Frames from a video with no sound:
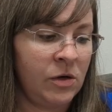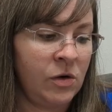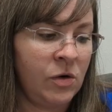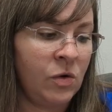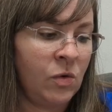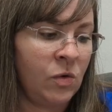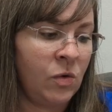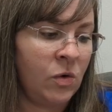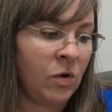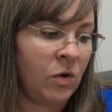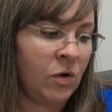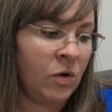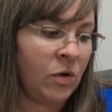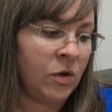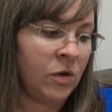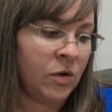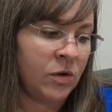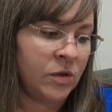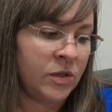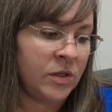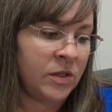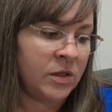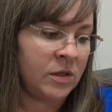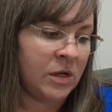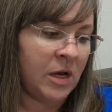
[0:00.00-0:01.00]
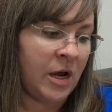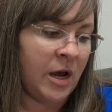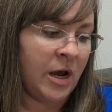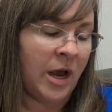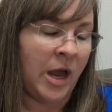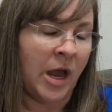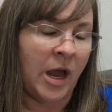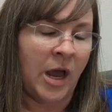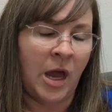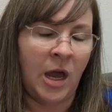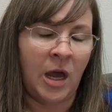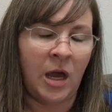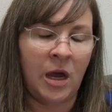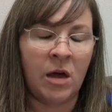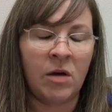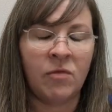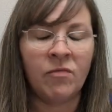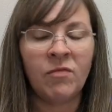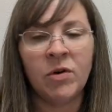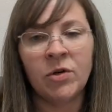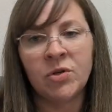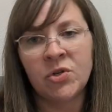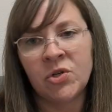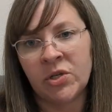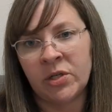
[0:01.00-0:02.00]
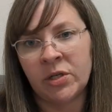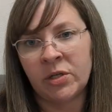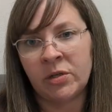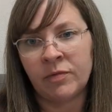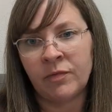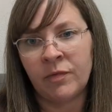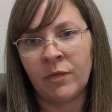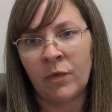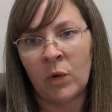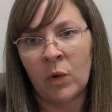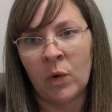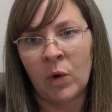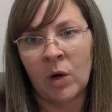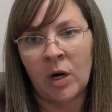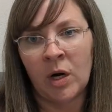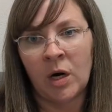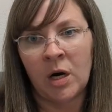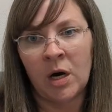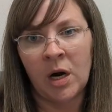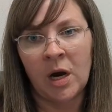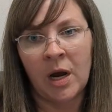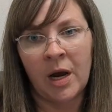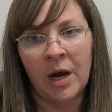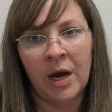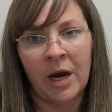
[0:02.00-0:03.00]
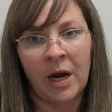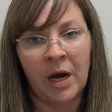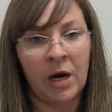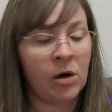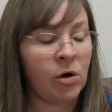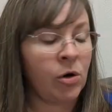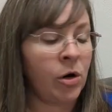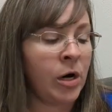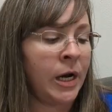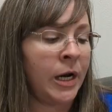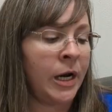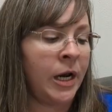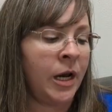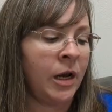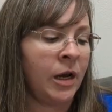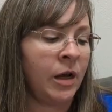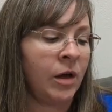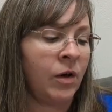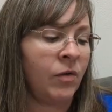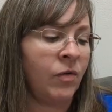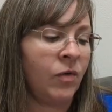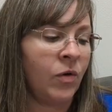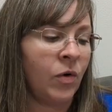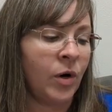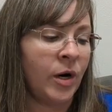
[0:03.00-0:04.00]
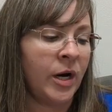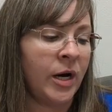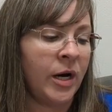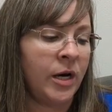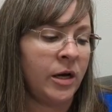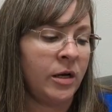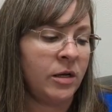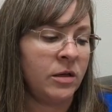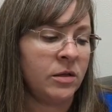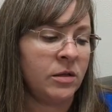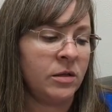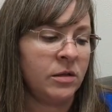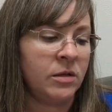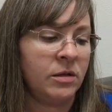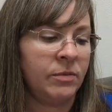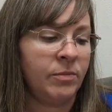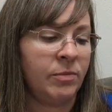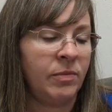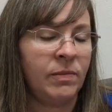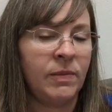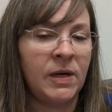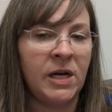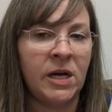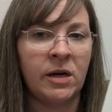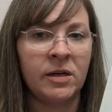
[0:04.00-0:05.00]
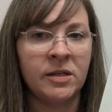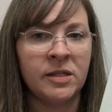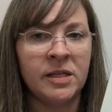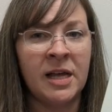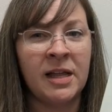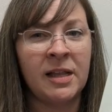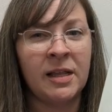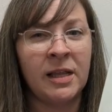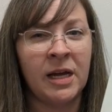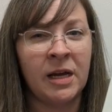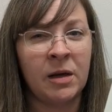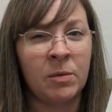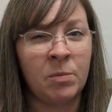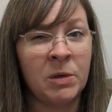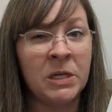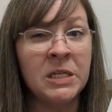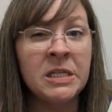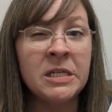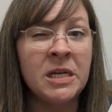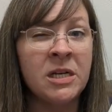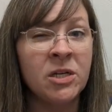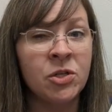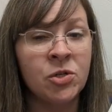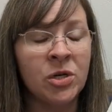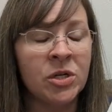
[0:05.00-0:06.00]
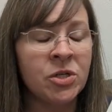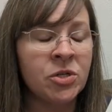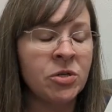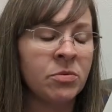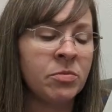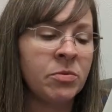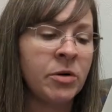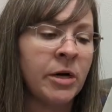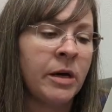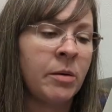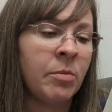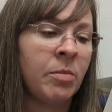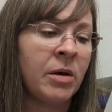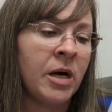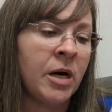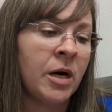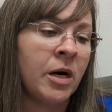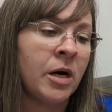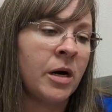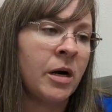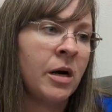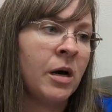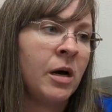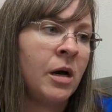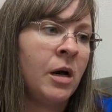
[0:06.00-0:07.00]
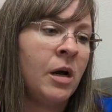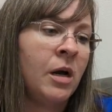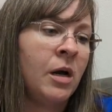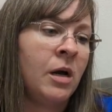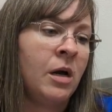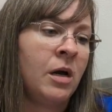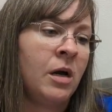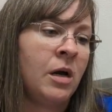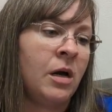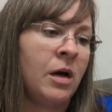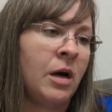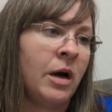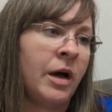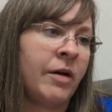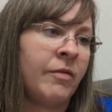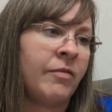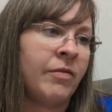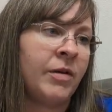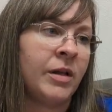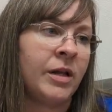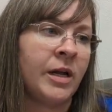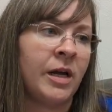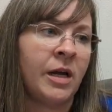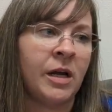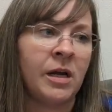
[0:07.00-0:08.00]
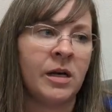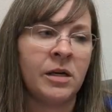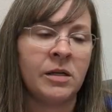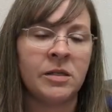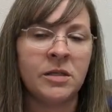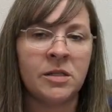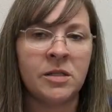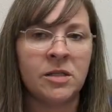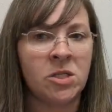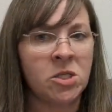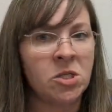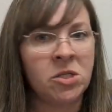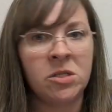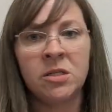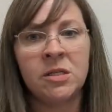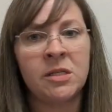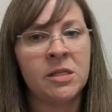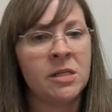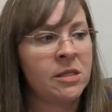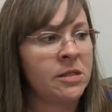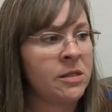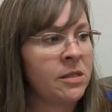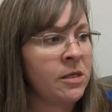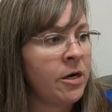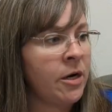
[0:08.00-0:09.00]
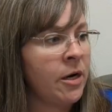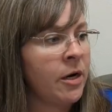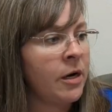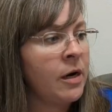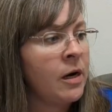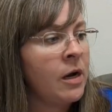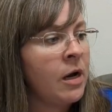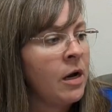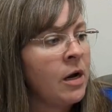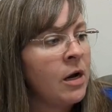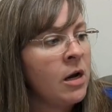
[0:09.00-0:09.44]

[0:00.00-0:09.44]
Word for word: googled a conversion for a Kreinik for it because I like petite treasure braid better. I feel like it stitches easier.